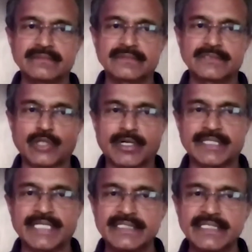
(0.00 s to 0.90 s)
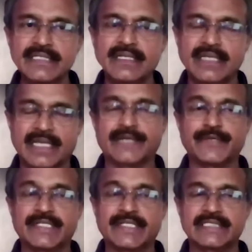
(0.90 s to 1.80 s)
shorter than the 8
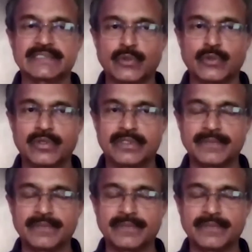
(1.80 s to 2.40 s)
feet that is told.